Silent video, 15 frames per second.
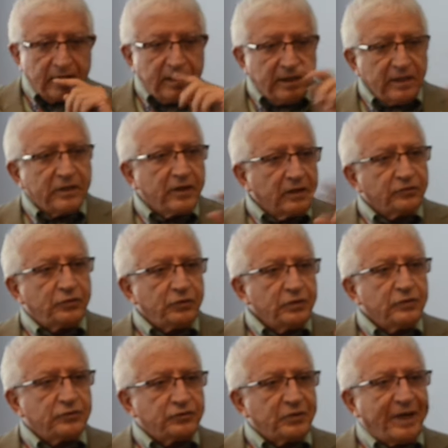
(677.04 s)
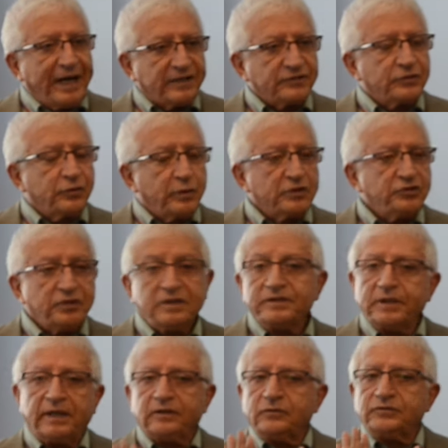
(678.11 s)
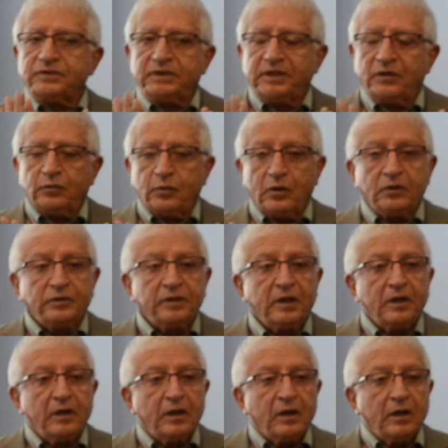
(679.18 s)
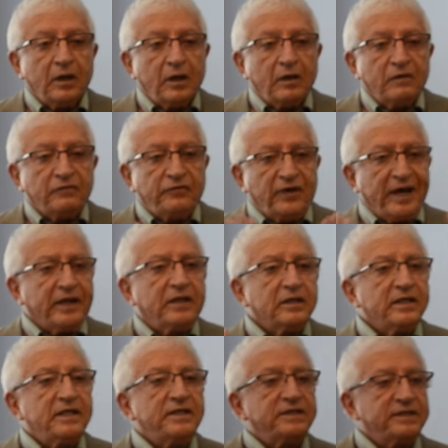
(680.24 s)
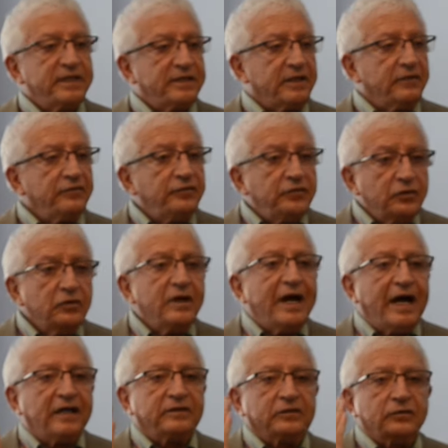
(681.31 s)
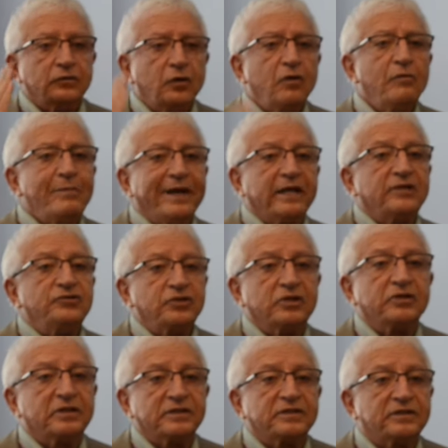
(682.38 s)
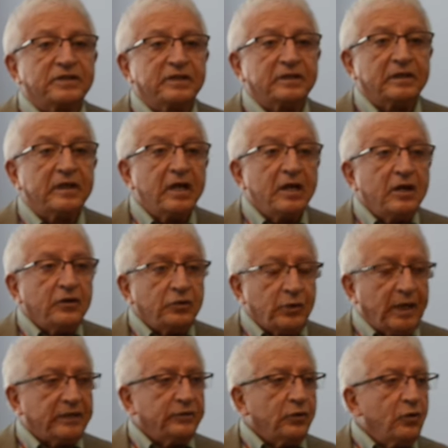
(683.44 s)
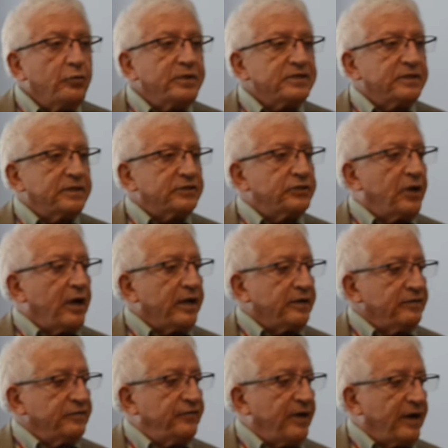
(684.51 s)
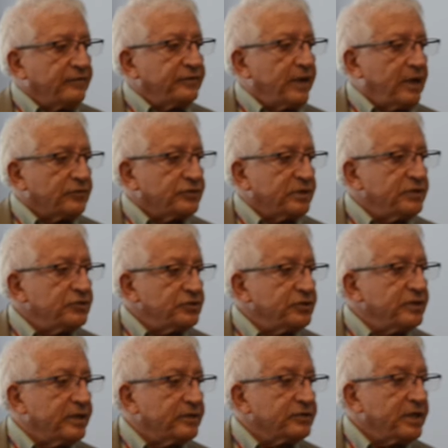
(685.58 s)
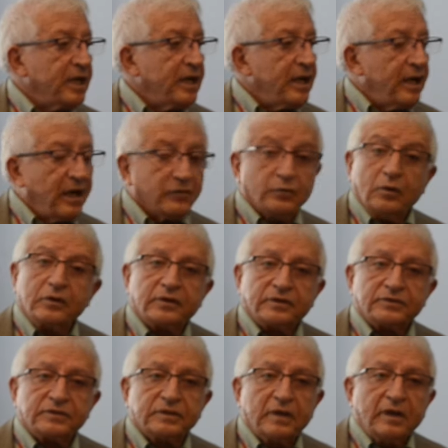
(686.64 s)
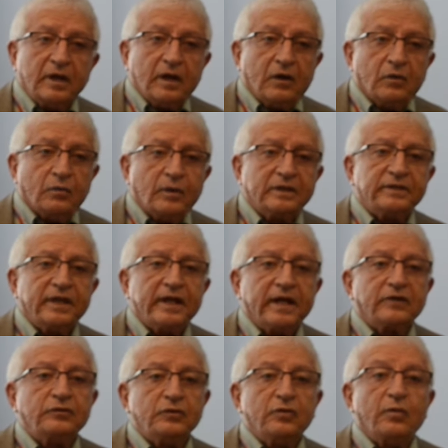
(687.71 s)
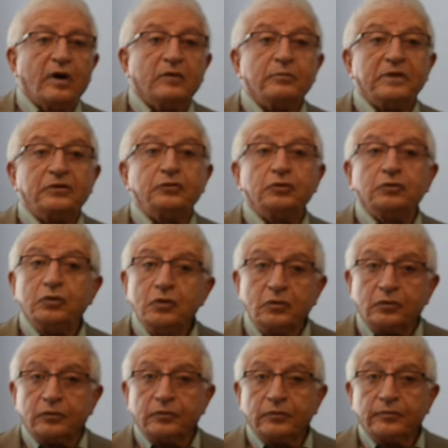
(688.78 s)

He continued to ask questions. I don't see a word. Finally, he said, if you had no managerial skill, you had no business hiring 5,000 engineers and workers. What the heck do you want me to do?